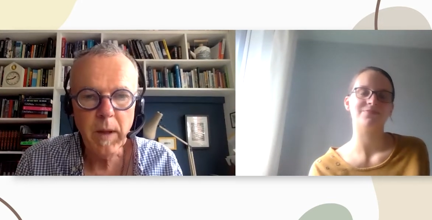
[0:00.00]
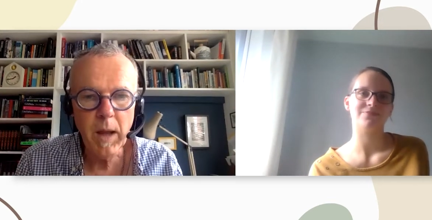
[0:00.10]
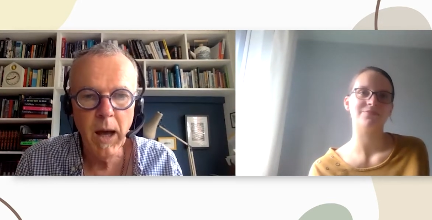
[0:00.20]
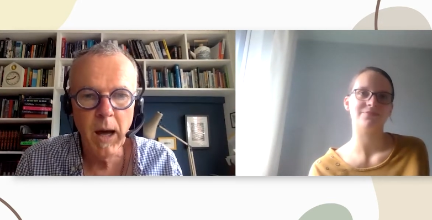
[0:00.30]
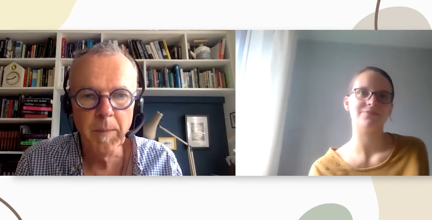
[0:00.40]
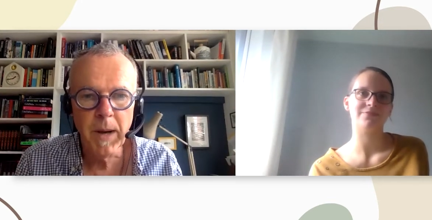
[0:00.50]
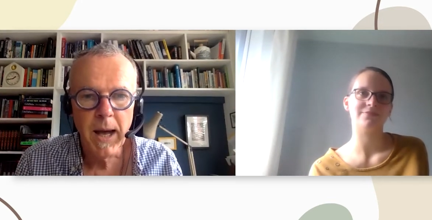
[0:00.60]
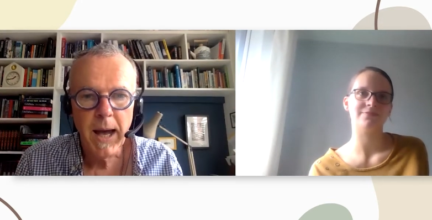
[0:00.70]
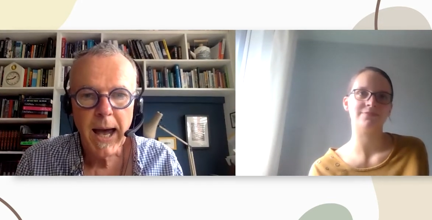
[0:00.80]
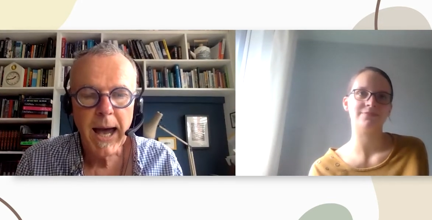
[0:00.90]
Speaker 1: Um,
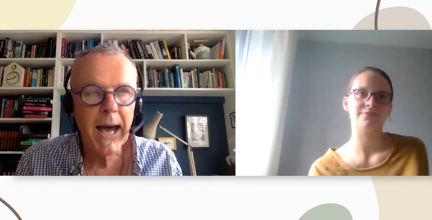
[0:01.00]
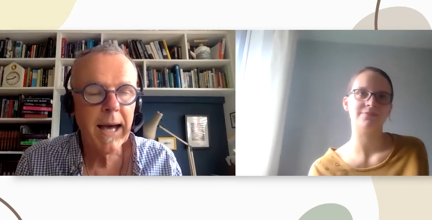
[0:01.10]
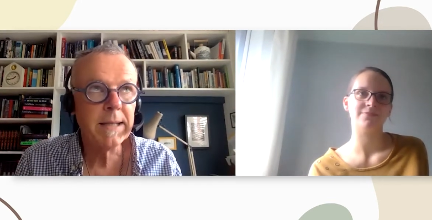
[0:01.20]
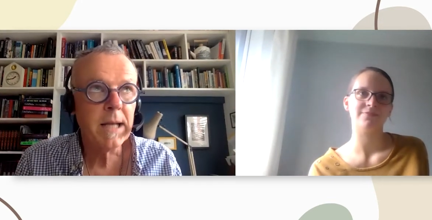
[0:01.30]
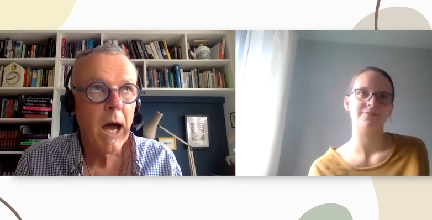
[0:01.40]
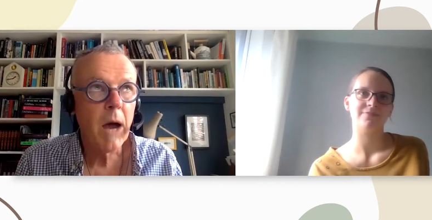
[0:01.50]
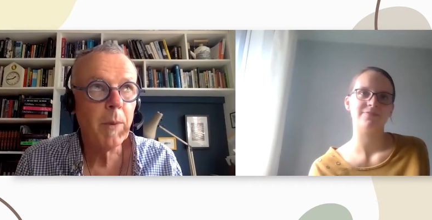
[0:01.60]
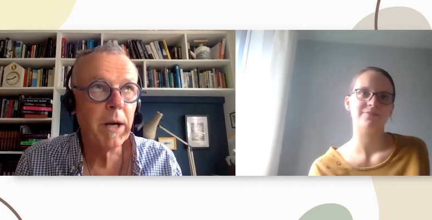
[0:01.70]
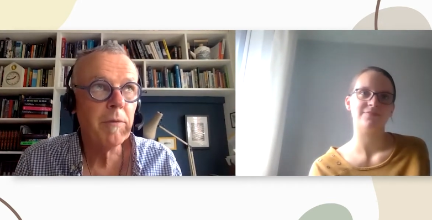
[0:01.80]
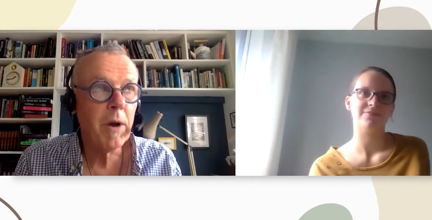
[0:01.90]
and I, when
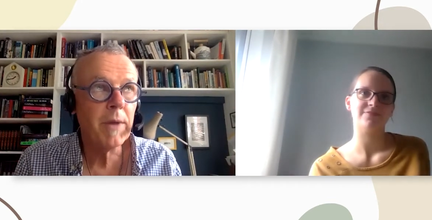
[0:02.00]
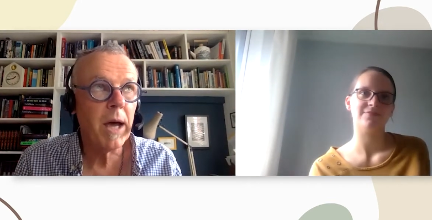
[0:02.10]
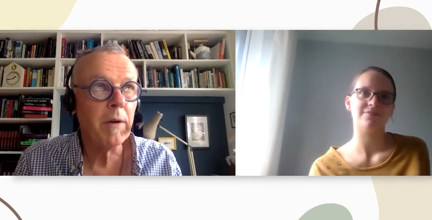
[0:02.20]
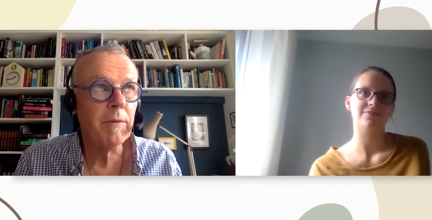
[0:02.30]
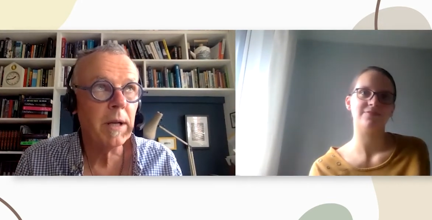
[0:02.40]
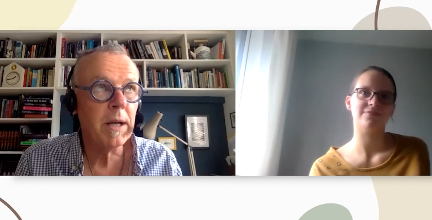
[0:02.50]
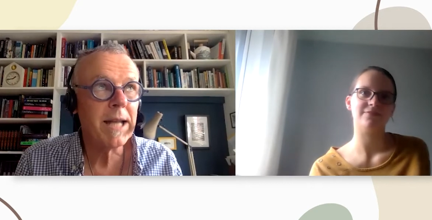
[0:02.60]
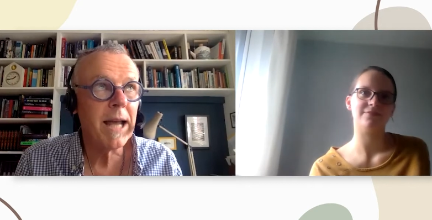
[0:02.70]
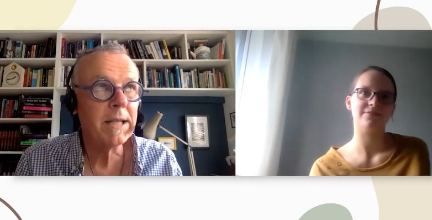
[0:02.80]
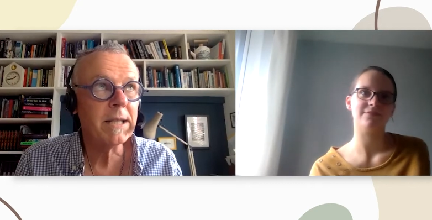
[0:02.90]
I wrote that, I realized
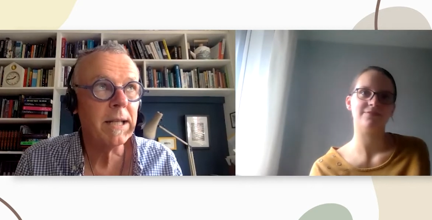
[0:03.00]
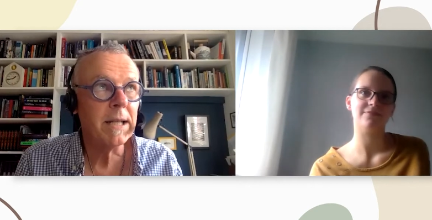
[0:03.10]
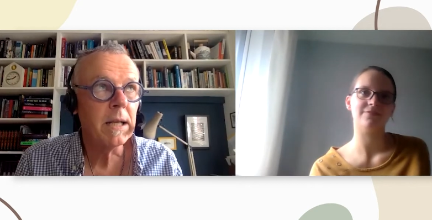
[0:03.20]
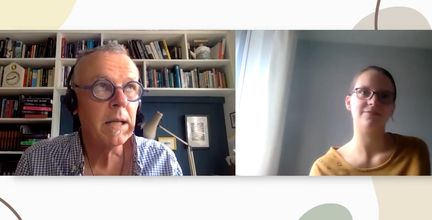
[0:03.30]
actually,